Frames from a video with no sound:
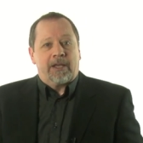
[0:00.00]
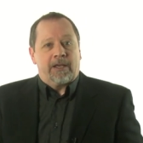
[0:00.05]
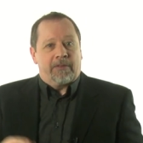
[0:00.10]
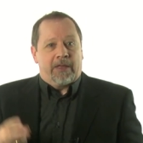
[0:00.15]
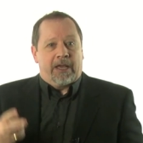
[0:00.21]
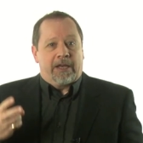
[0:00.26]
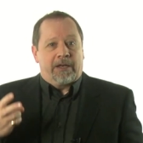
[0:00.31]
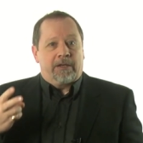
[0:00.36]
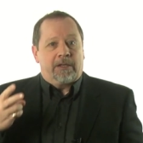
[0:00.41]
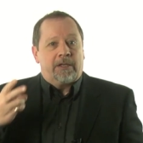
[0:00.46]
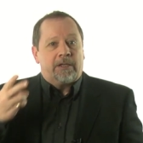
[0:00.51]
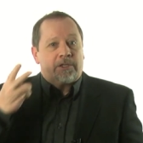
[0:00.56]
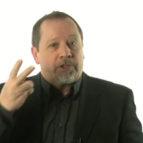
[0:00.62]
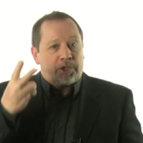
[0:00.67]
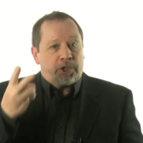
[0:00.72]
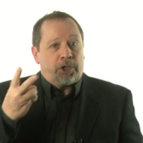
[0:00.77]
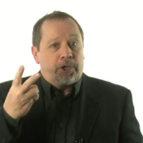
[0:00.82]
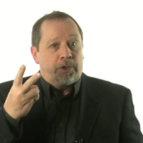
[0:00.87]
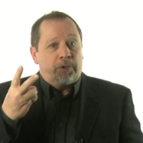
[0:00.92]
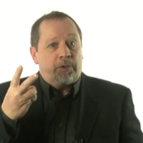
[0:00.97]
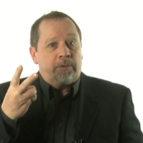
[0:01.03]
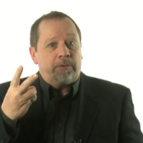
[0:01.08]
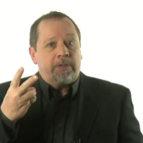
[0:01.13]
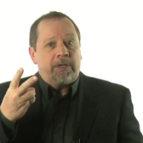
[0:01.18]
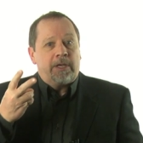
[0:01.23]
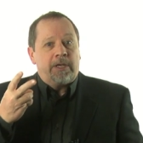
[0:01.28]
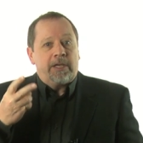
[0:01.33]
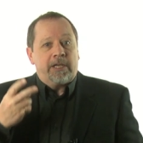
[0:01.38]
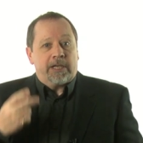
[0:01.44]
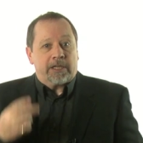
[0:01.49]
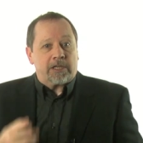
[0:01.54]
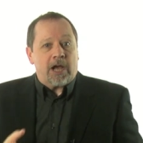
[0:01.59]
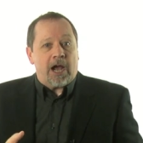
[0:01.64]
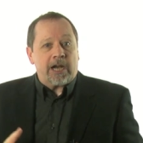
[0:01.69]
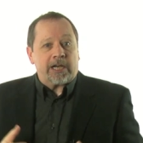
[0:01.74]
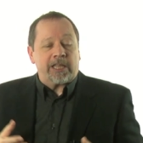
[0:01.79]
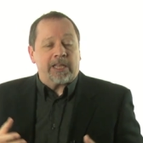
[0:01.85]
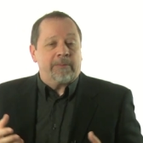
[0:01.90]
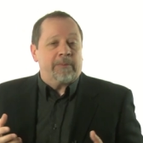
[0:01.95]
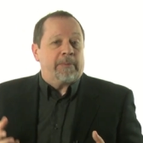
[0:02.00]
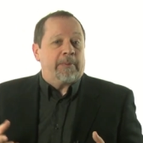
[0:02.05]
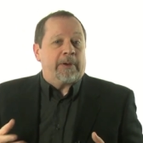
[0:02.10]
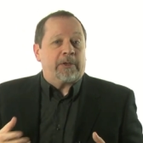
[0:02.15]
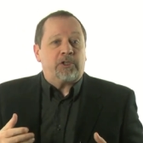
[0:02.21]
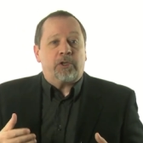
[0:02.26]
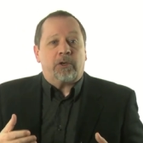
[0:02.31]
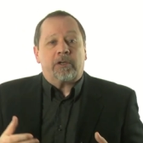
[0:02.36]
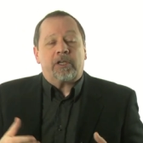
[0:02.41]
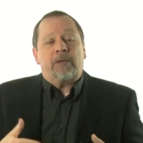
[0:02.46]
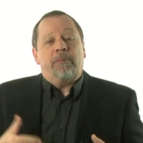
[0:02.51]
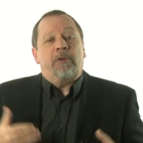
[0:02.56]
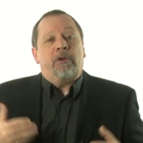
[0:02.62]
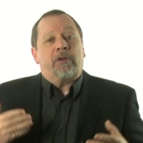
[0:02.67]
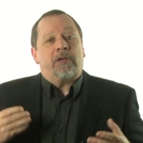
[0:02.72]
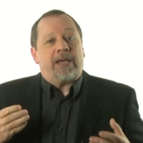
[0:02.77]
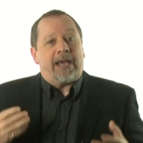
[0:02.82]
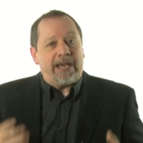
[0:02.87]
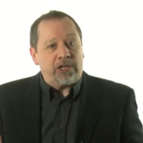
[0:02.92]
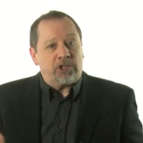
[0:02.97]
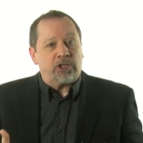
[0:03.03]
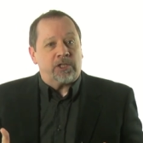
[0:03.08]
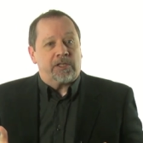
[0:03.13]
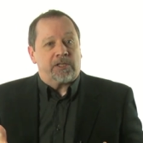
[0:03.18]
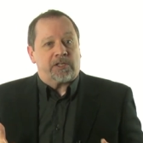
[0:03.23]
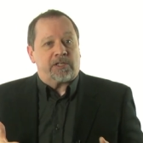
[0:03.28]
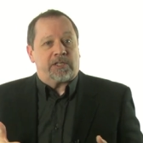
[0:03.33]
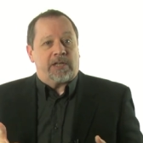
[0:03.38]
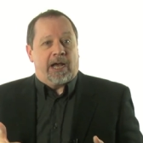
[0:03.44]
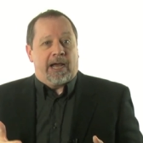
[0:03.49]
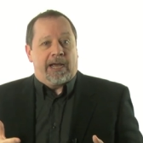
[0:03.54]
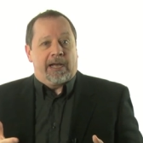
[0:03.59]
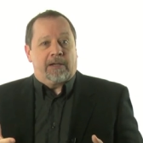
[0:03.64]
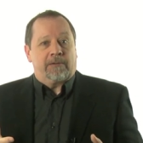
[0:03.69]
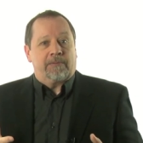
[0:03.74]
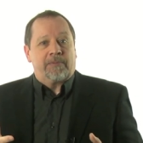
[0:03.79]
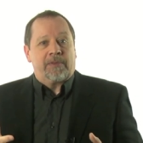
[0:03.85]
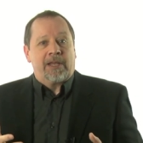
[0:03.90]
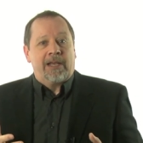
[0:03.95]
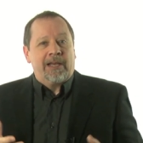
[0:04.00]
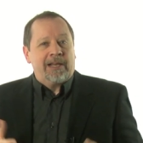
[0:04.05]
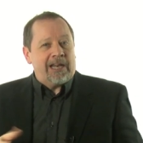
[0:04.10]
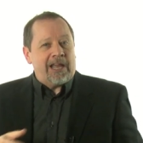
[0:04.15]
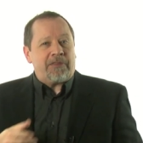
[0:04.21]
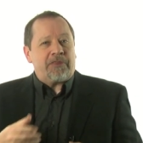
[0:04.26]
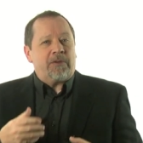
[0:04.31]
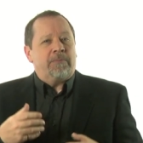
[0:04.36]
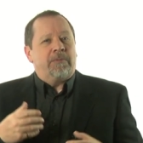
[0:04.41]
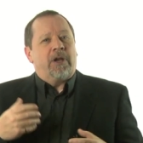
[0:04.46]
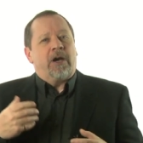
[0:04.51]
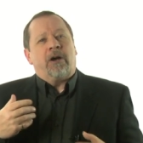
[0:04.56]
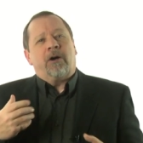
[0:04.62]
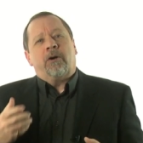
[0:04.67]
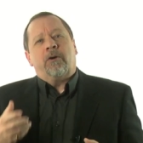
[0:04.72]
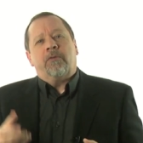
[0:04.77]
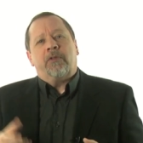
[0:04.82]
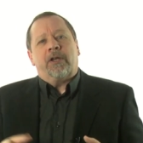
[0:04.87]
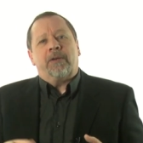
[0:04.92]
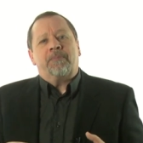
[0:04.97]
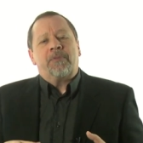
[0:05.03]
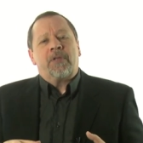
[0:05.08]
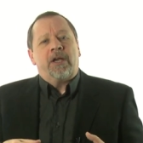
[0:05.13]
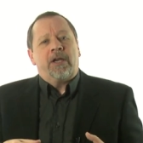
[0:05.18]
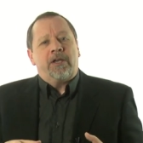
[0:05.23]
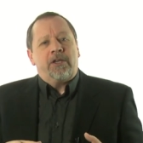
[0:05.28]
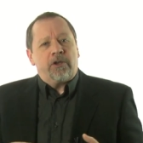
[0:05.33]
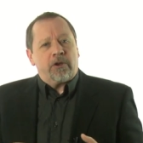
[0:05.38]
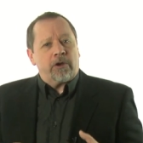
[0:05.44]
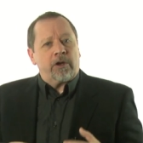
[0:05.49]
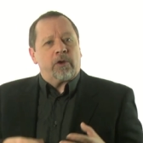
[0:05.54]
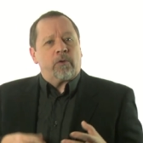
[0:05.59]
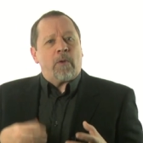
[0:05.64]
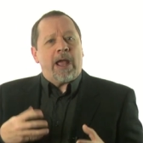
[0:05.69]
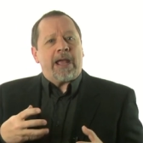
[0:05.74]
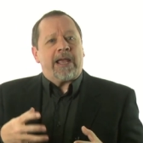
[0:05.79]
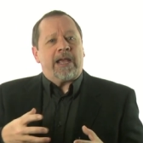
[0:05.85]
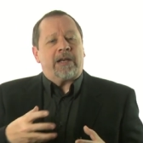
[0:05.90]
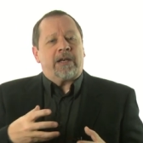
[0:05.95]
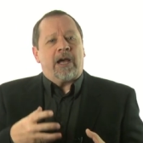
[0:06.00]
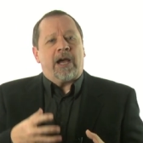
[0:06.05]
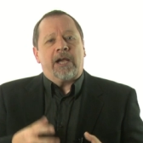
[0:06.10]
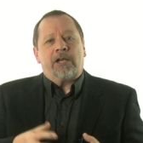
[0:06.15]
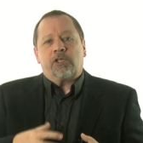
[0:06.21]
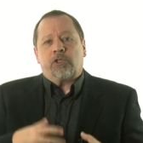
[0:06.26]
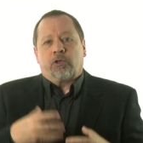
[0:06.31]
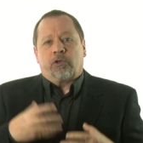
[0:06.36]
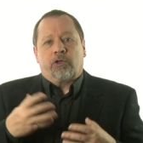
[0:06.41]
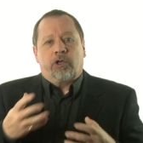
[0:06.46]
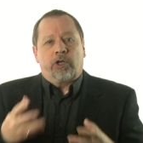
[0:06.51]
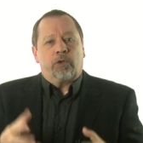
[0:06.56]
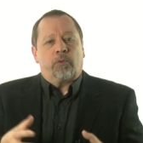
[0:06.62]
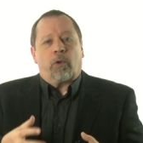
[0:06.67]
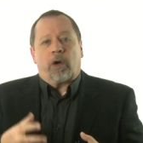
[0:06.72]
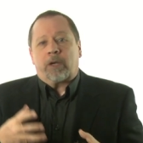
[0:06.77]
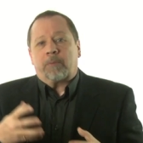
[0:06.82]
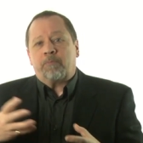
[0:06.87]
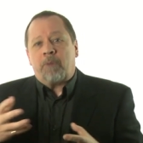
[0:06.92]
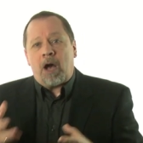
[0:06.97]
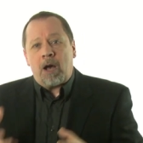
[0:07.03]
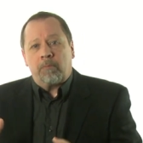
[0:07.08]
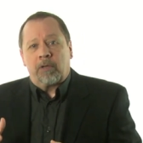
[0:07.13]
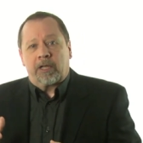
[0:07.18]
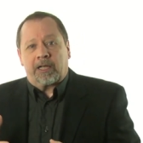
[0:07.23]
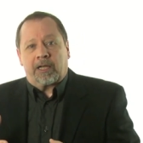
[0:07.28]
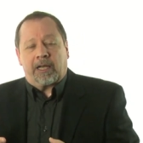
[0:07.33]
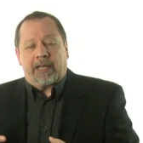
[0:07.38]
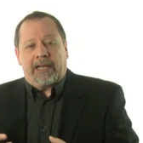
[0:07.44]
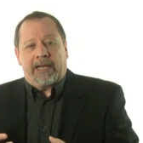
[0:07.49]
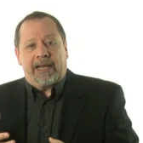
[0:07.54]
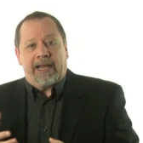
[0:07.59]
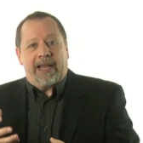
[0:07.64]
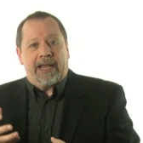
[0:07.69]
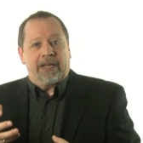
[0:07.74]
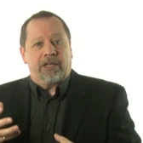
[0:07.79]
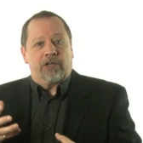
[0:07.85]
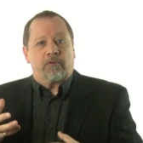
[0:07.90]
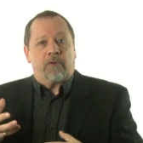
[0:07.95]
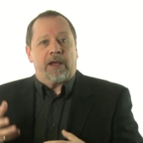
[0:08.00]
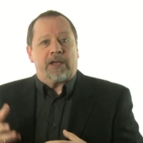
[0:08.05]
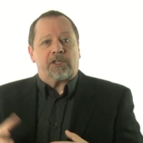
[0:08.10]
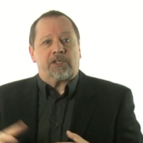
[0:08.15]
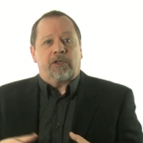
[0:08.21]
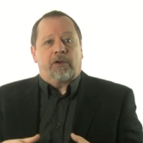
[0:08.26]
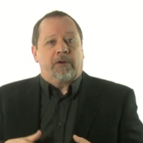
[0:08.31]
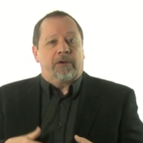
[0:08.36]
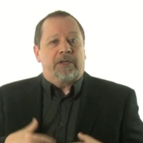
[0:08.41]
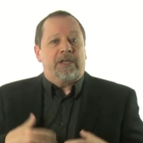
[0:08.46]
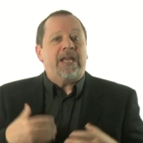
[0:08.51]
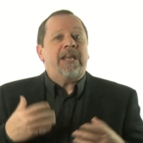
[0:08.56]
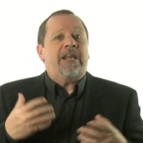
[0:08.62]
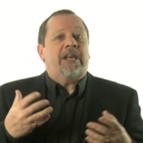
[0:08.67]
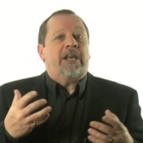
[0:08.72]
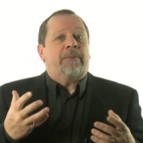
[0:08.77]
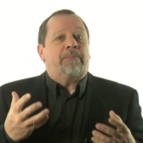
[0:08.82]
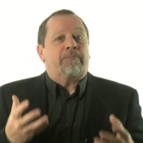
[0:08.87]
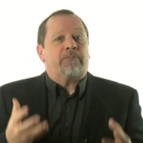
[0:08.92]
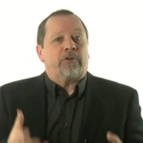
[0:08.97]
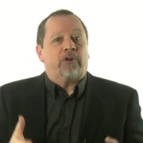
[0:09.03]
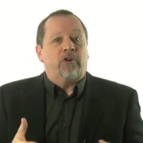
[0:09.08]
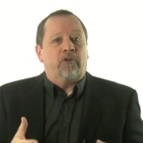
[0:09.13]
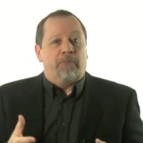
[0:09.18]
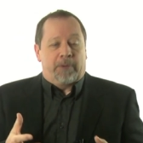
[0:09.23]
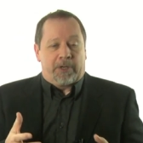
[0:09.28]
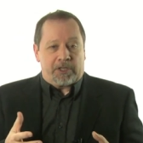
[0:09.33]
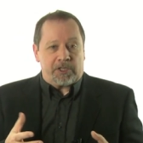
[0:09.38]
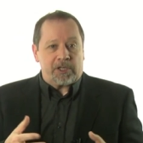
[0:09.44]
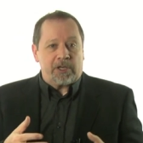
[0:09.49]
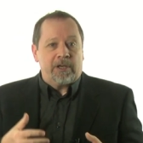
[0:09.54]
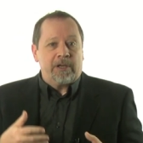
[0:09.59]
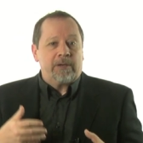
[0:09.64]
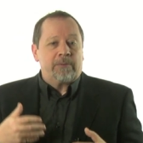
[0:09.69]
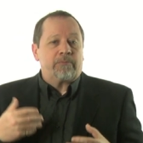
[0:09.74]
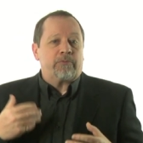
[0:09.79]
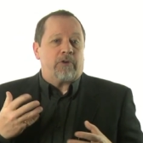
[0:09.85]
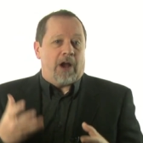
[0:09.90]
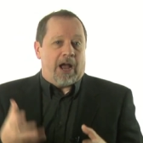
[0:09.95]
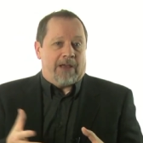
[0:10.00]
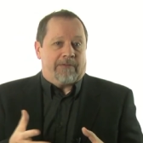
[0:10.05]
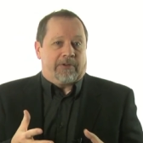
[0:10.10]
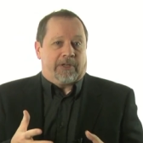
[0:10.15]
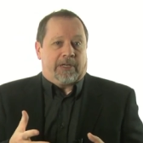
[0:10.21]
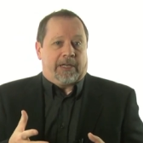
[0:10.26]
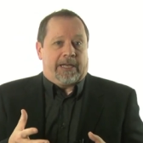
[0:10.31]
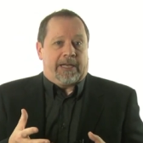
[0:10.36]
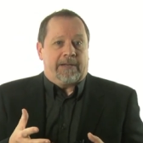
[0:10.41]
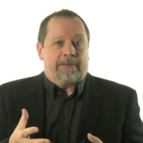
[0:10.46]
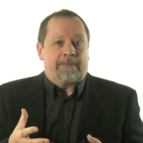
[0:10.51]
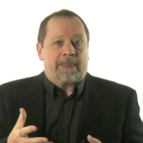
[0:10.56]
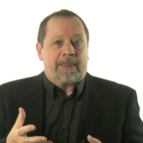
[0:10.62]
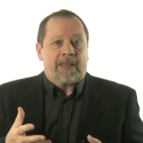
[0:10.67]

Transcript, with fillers: Then, two, you talk to them about your communication style. Let them know that you're going to recognize their good work publicly and address their needed improvements privately.